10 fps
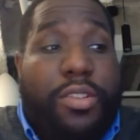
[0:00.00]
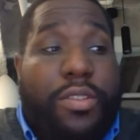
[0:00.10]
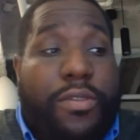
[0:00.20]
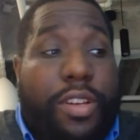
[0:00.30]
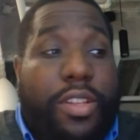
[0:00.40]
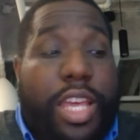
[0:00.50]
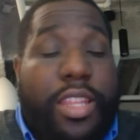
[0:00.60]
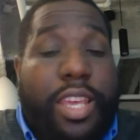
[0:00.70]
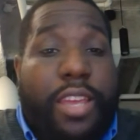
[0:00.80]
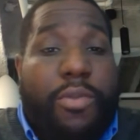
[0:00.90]
You figure
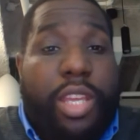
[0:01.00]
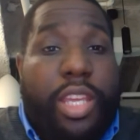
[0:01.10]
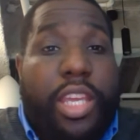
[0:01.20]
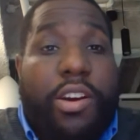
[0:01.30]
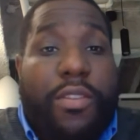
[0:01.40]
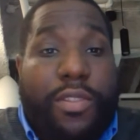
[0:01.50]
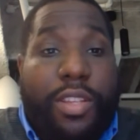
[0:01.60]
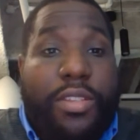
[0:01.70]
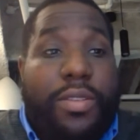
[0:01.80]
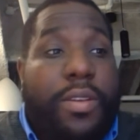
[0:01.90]
that, hey, we can get off of
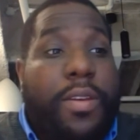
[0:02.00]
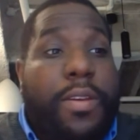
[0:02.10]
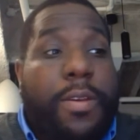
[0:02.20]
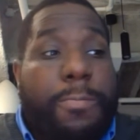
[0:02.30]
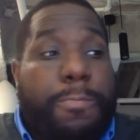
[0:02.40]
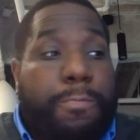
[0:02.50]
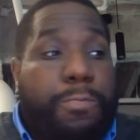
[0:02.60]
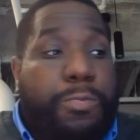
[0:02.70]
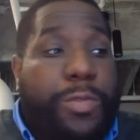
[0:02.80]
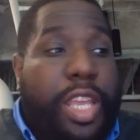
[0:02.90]
this
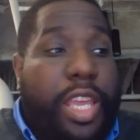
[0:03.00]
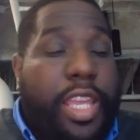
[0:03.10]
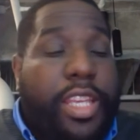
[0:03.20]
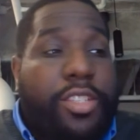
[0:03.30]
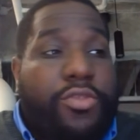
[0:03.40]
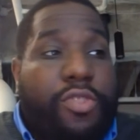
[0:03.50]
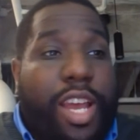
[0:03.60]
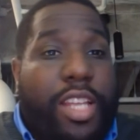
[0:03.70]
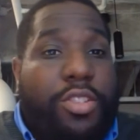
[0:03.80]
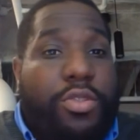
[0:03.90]
and
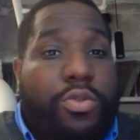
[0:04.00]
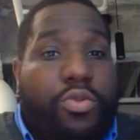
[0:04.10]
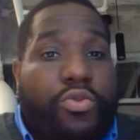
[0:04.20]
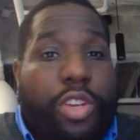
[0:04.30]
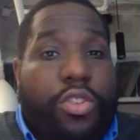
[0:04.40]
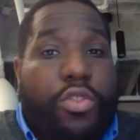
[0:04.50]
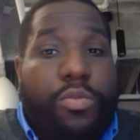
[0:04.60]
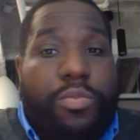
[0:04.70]
try to recoup